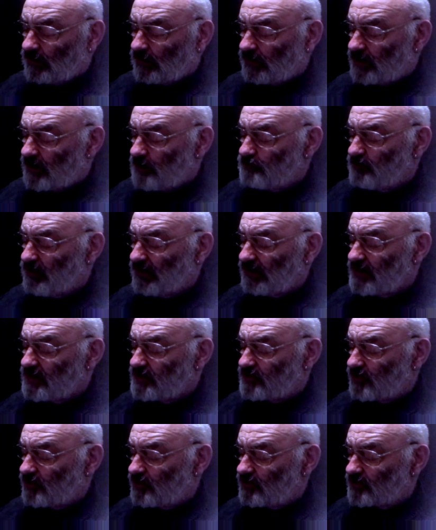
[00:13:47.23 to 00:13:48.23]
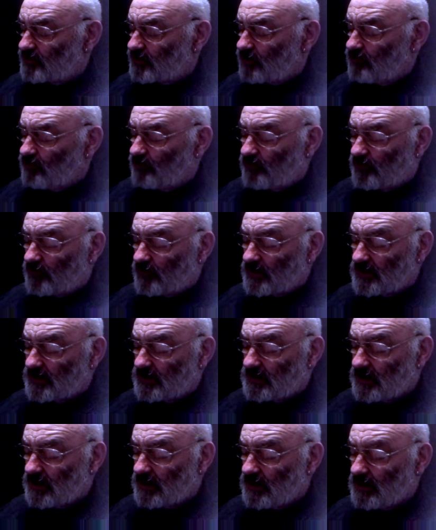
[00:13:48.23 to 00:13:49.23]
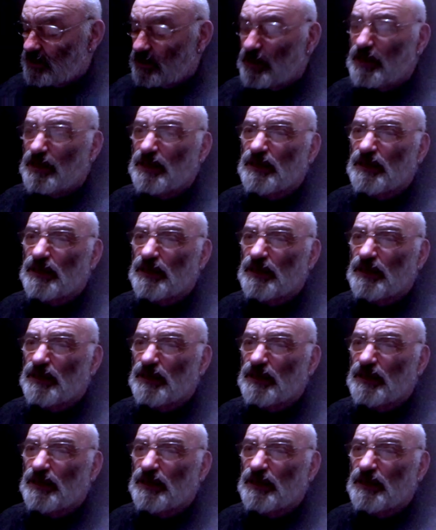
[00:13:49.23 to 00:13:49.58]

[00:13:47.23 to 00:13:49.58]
and then Billy turns home for his tea.